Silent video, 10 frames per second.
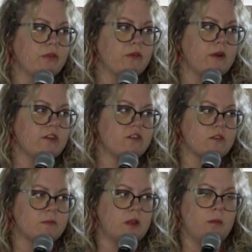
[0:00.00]
3
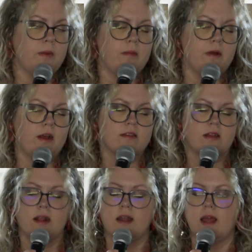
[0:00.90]
inches below my breast
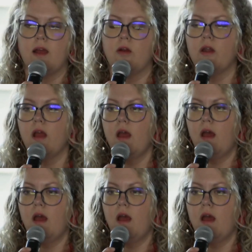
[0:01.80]
on down,